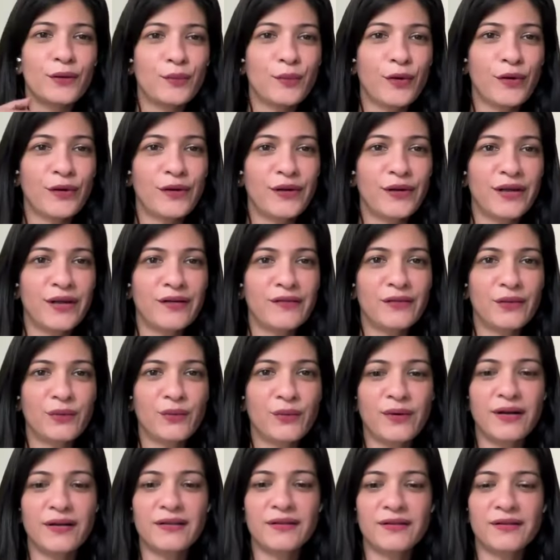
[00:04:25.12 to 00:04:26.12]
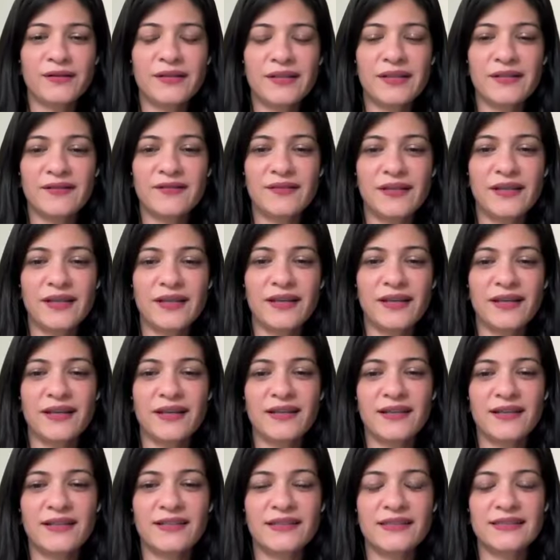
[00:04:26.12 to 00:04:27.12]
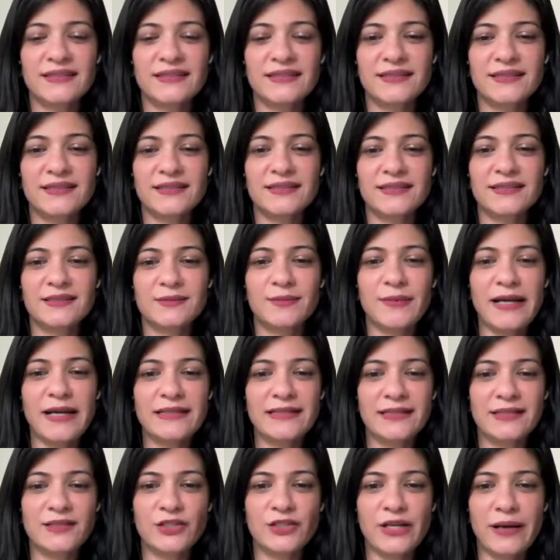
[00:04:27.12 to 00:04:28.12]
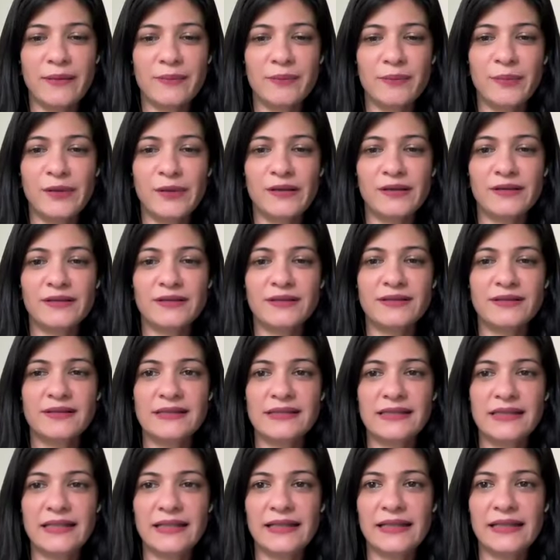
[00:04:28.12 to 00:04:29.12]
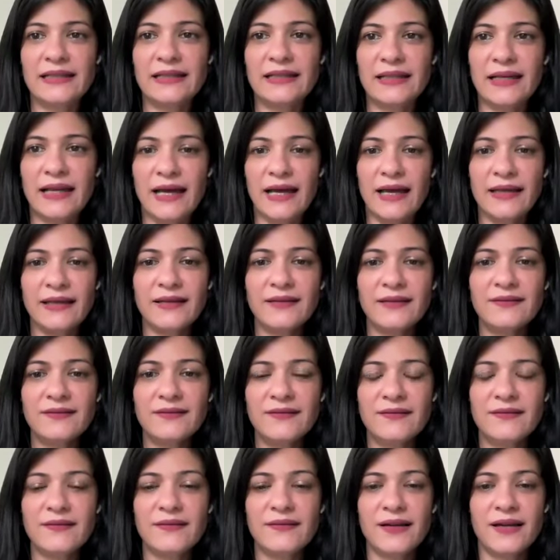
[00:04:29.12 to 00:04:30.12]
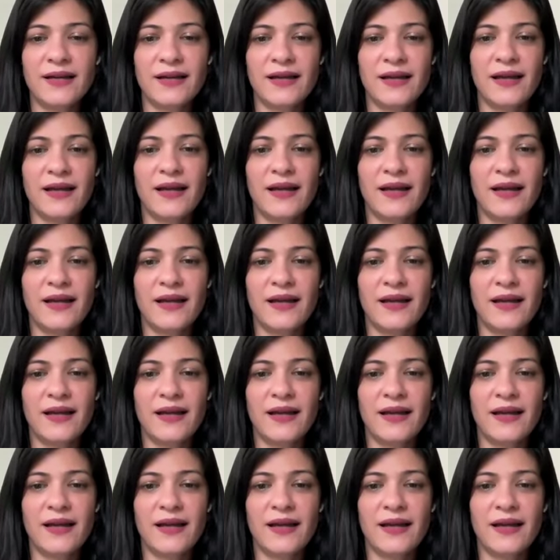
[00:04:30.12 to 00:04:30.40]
Good morning, everyone. Good evening. This is Mighty Champions Daily Live.